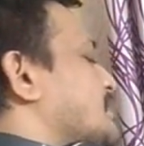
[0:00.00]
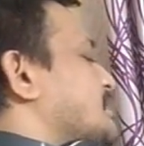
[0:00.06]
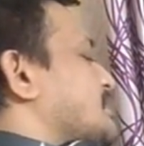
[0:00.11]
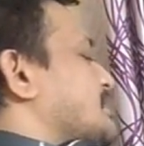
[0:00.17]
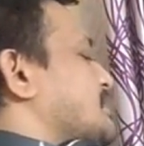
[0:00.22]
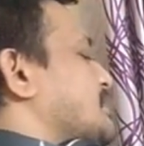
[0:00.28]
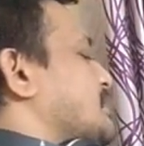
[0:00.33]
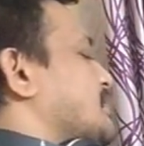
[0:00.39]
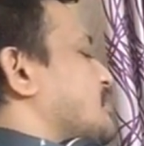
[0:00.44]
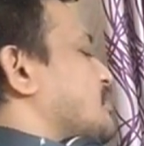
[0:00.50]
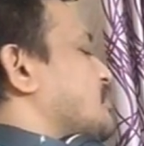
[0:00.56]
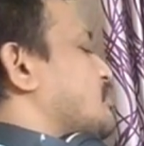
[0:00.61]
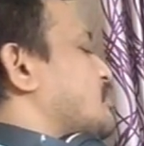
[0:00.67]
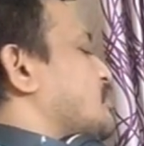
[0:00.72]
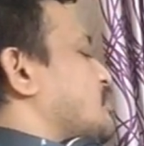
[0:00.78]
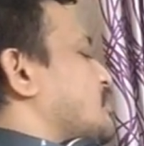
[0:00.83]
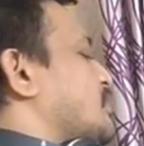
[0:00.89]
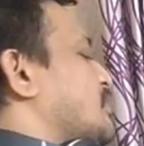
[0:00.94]

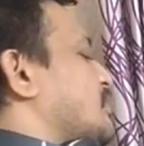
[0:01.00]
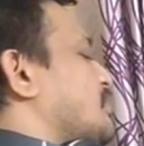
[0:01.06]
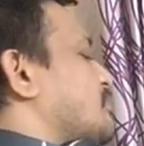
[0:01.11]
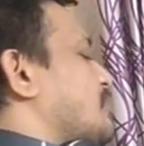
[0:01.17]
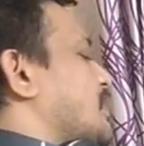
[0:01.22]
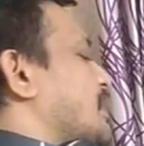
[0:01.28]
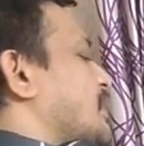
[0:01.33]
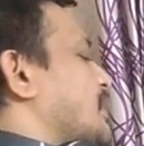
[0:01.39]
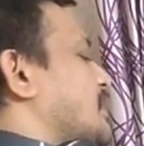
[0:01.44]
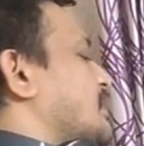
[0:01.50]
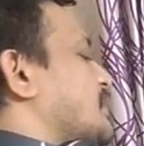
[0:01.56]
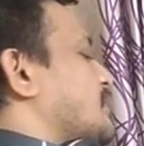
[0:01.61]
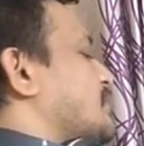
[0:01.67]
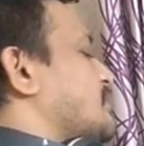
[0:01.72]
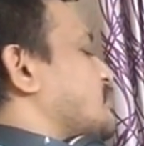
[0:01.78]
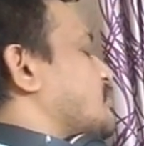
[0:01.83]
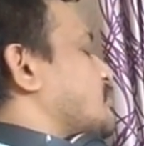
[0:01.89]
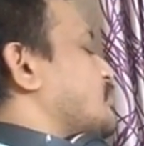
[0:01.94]
CO3 minus
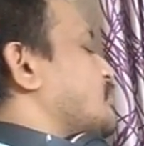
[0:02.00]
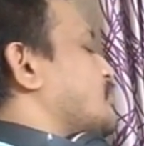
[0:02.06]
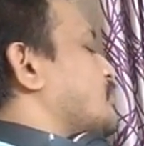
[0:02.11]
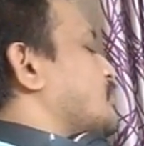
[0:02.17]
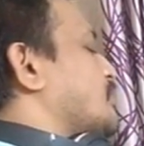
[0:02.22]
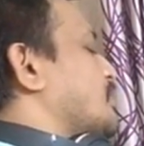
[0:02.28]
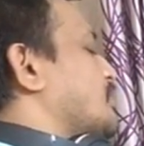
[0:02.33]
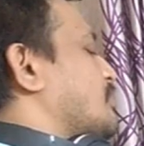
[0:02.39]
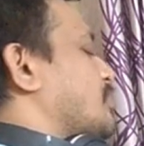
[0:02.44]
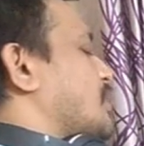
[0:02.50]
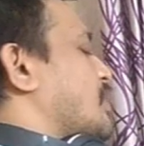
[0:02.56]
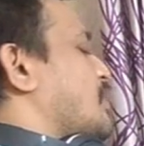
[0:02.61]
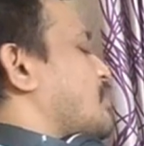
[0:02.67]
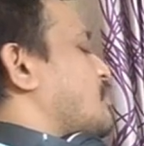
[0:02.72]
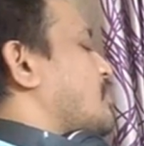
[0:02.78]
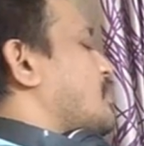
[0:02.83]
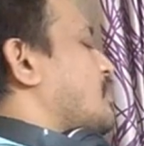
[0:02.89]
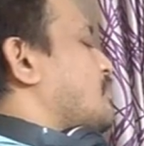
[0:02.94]
2 in form
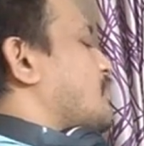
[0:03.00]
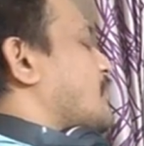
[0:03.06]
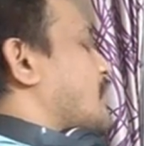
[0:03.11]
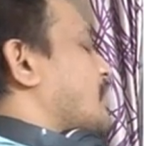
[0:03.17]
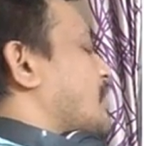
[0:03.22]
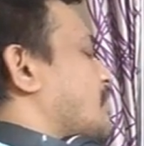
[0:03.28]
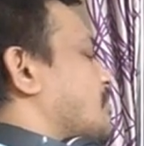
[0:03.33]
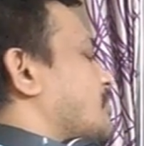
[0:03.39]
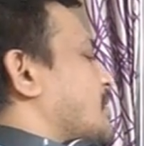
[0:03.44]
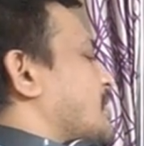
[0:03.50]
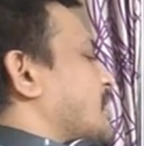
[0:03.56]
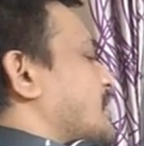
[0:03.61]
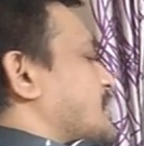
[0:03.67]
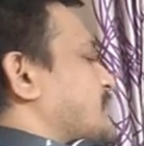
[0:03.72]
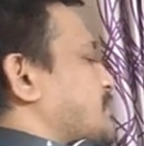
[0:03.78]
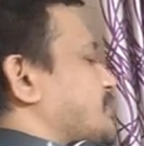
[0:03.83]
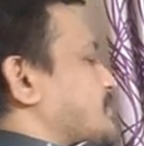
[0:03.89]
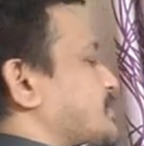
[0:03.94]
of
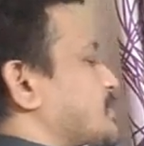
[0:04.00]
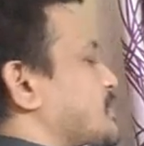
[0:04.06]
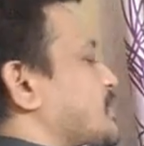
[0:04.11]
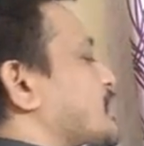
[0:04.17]
carbonates.